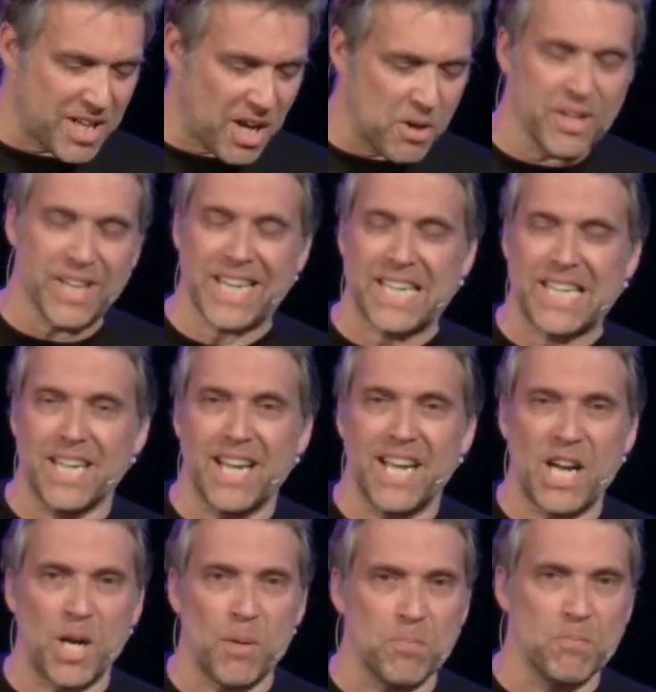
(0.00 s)
and codeine,
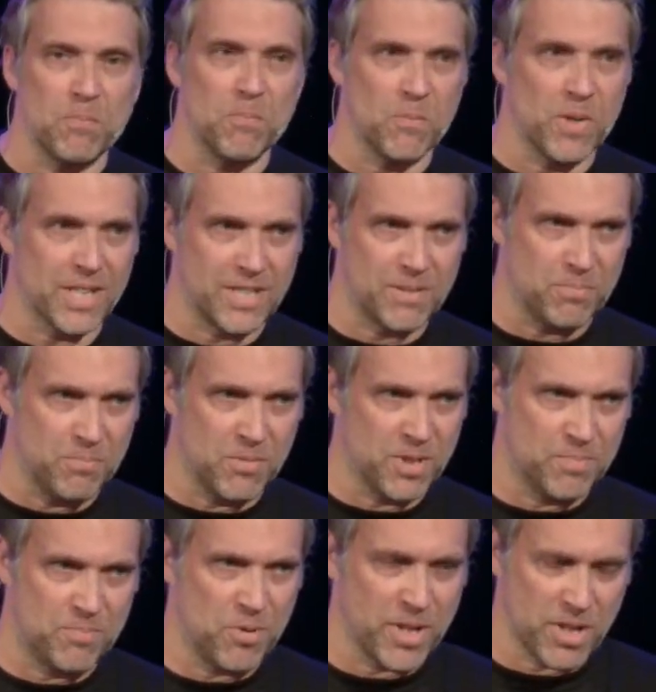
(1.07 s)
um, which
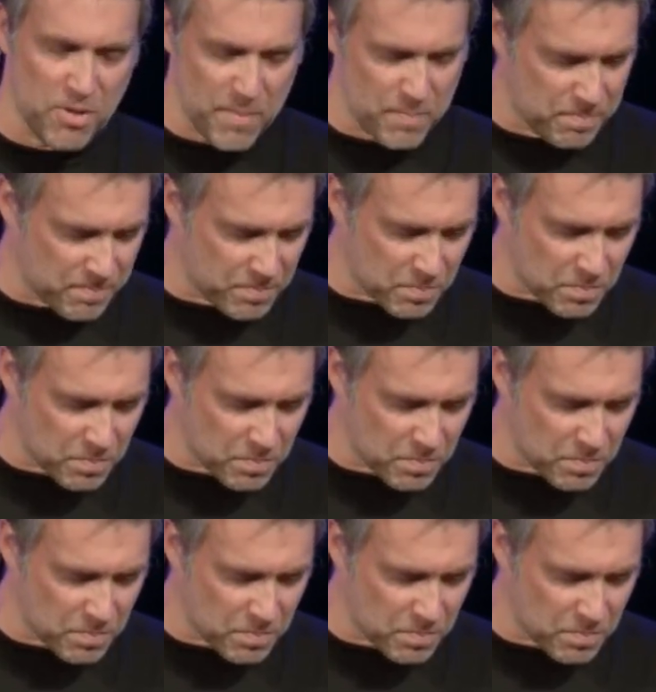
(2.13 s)
was pretty grim.